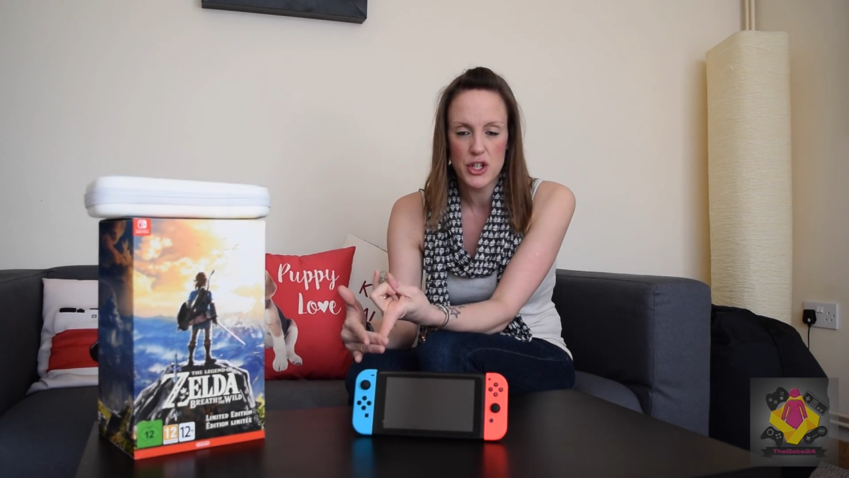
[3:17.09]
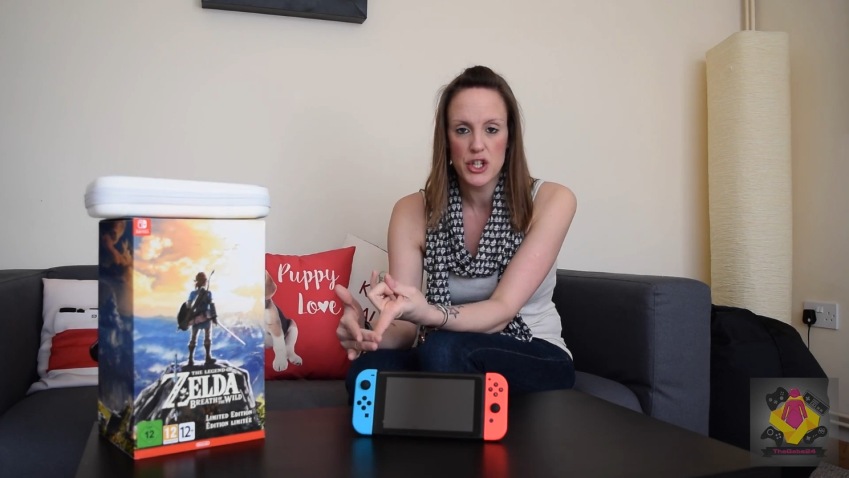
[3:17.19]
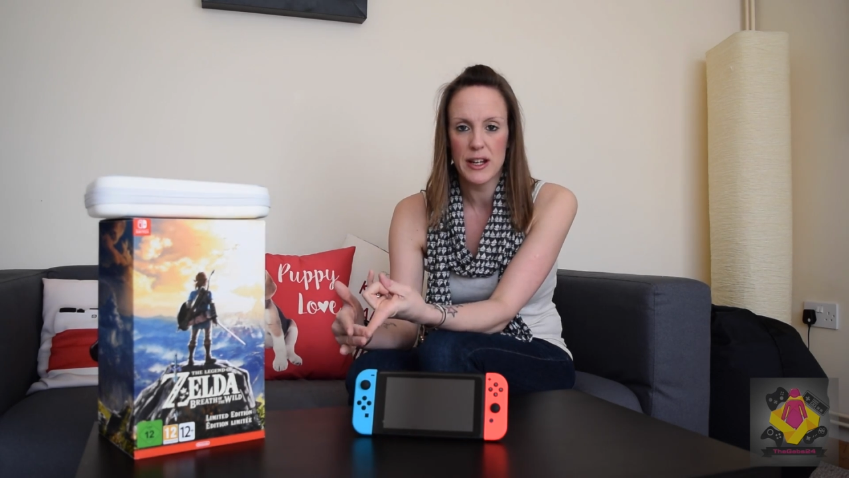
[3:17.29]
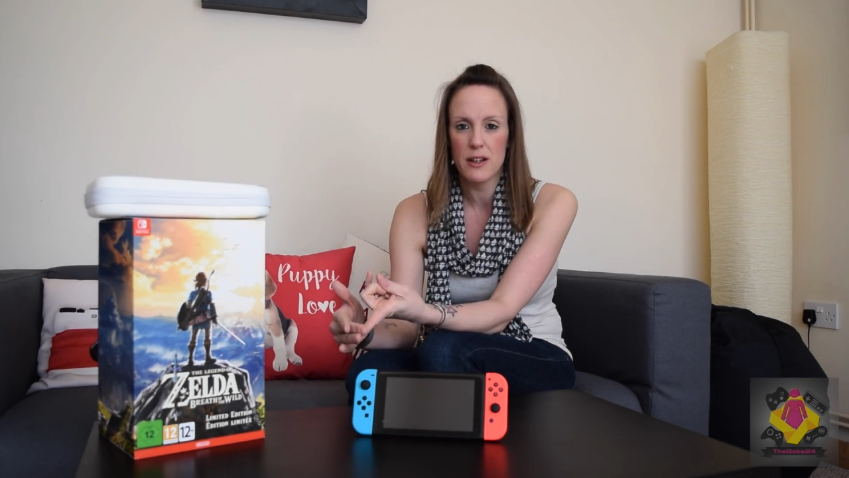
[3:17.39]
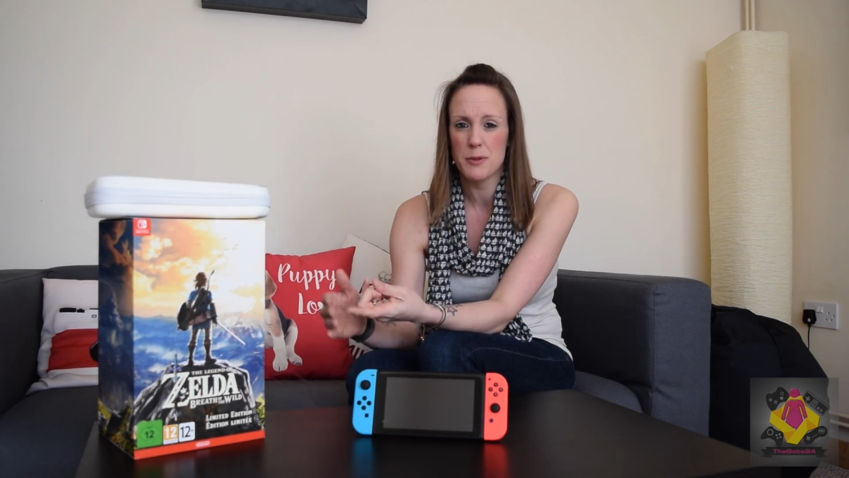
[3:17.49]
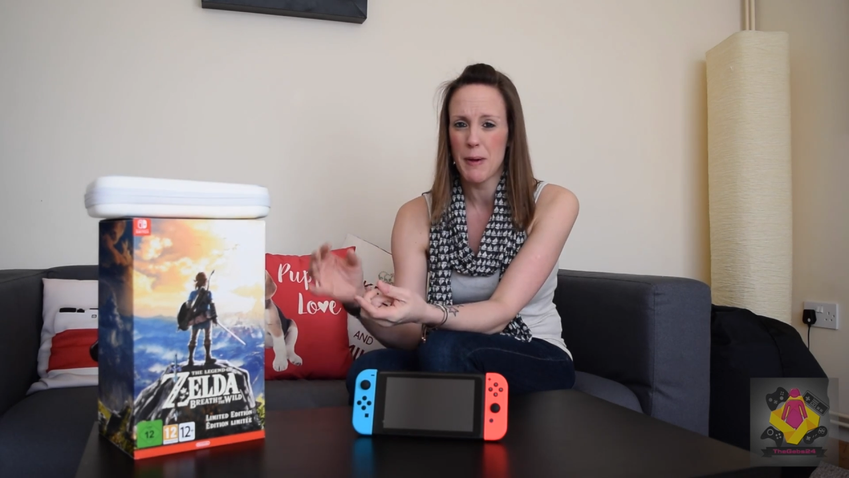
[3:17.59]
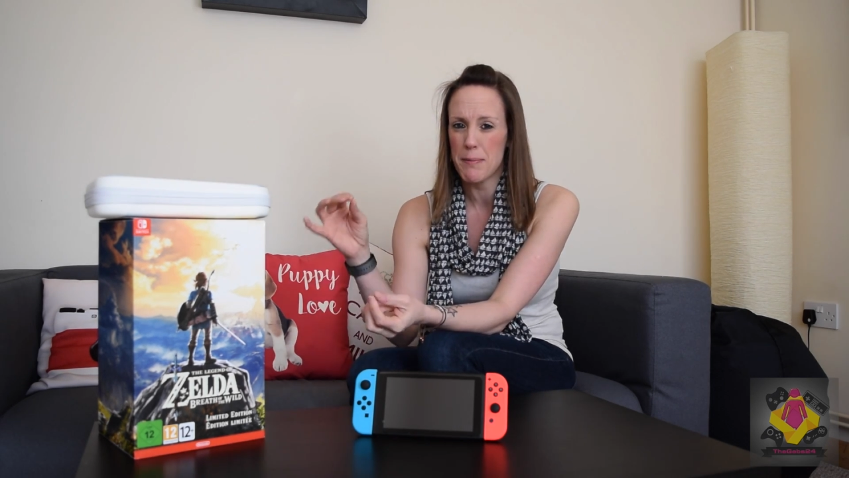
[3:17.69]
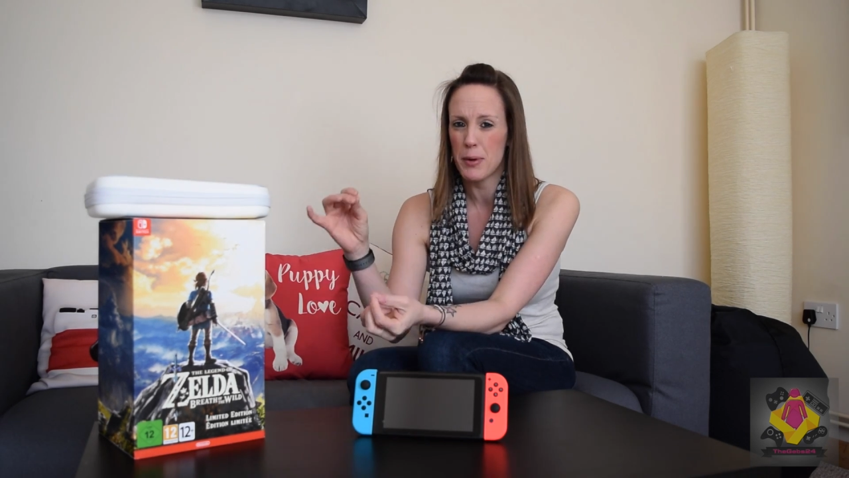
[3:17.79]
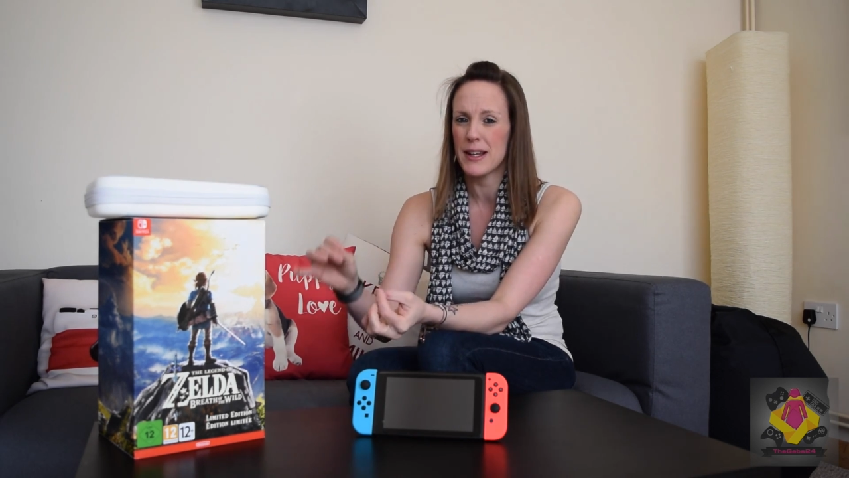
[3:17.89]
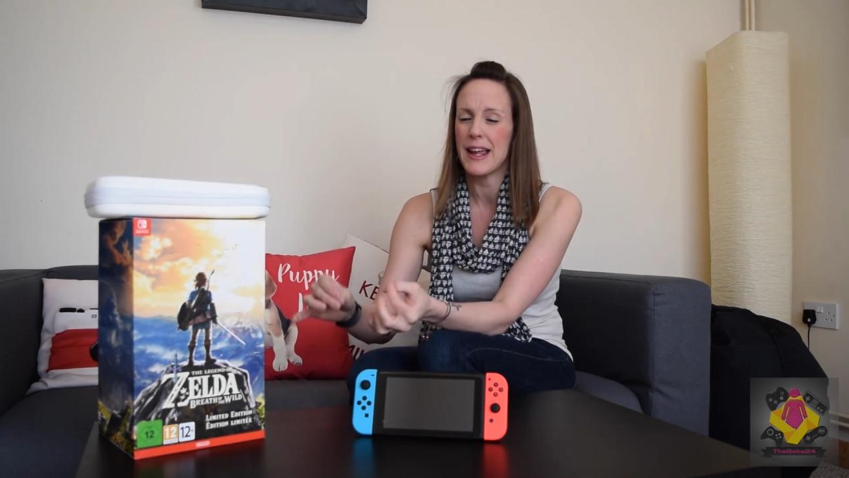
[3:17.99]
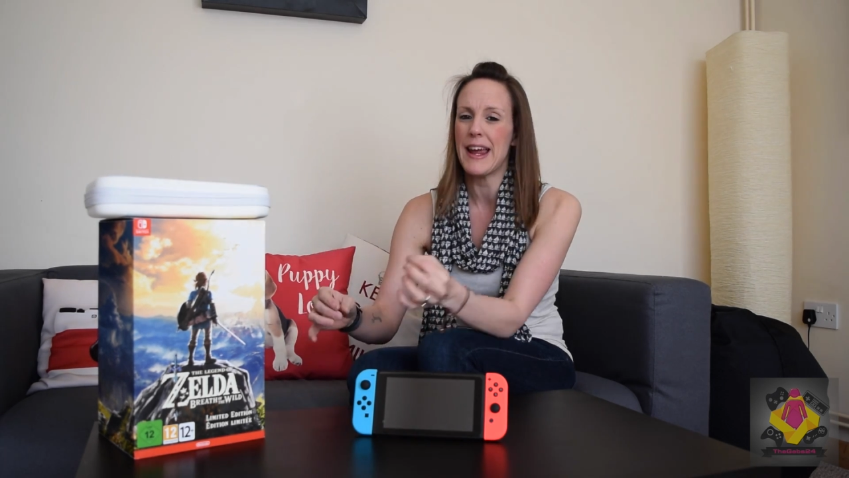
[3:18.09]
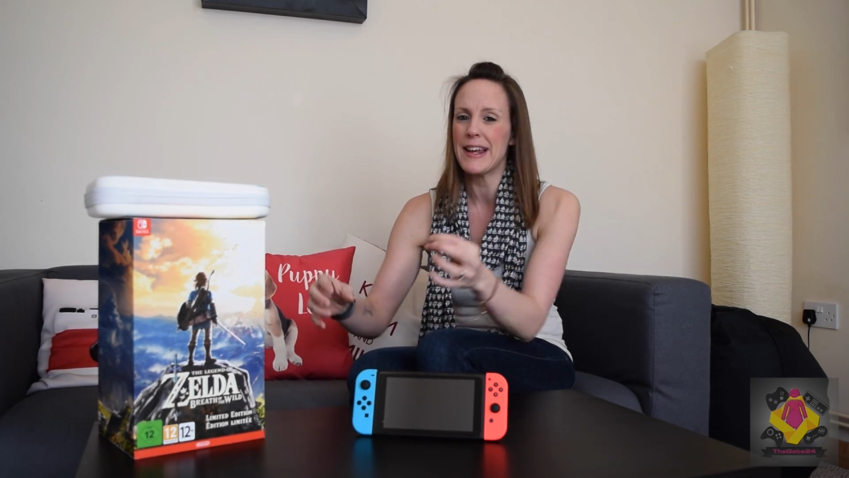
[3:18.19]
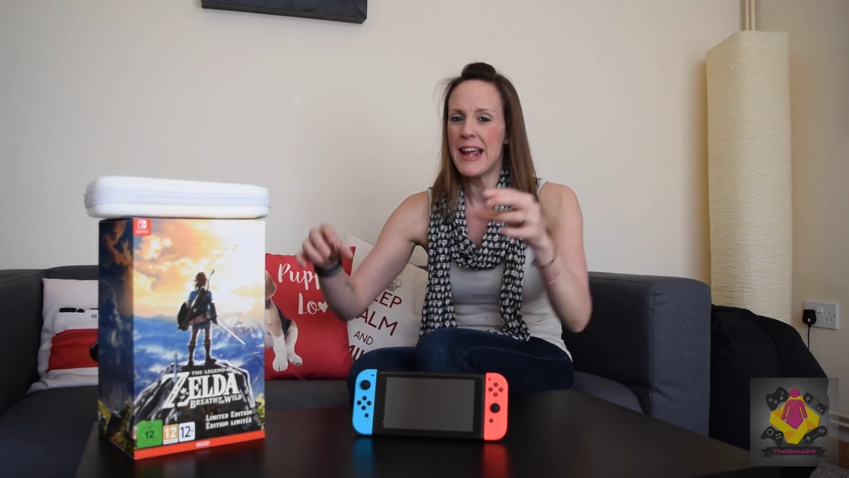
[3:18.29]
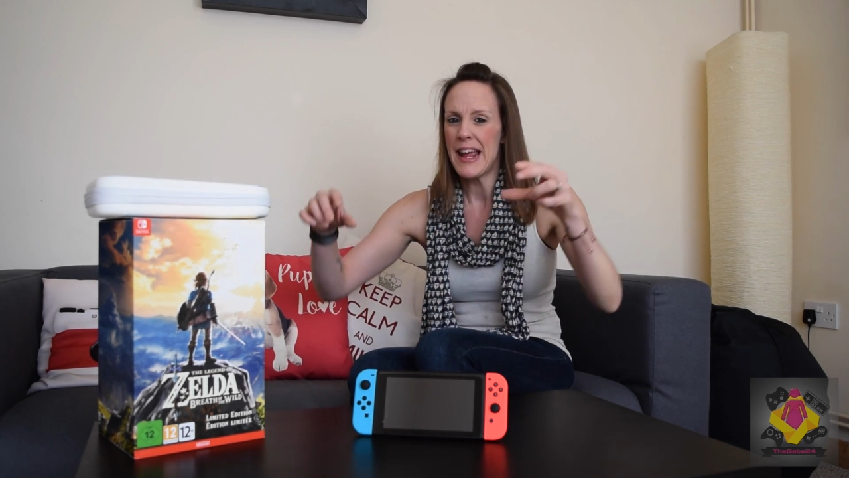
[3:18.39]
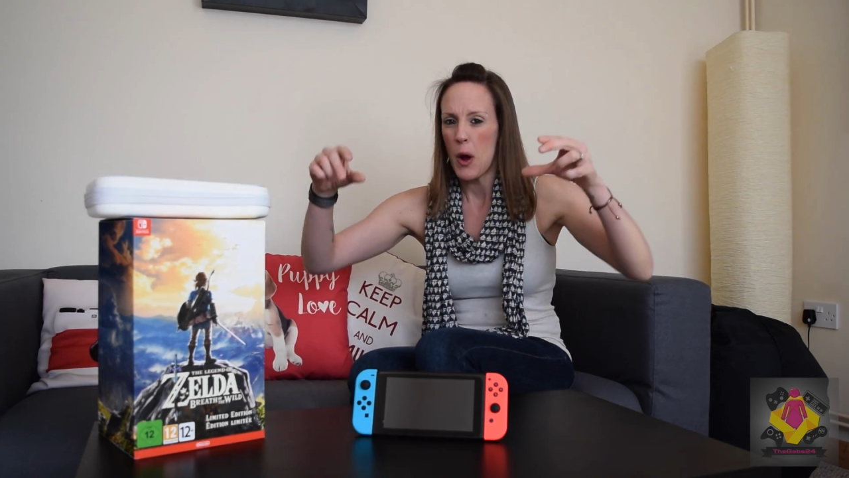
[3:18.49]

shield by putting it in.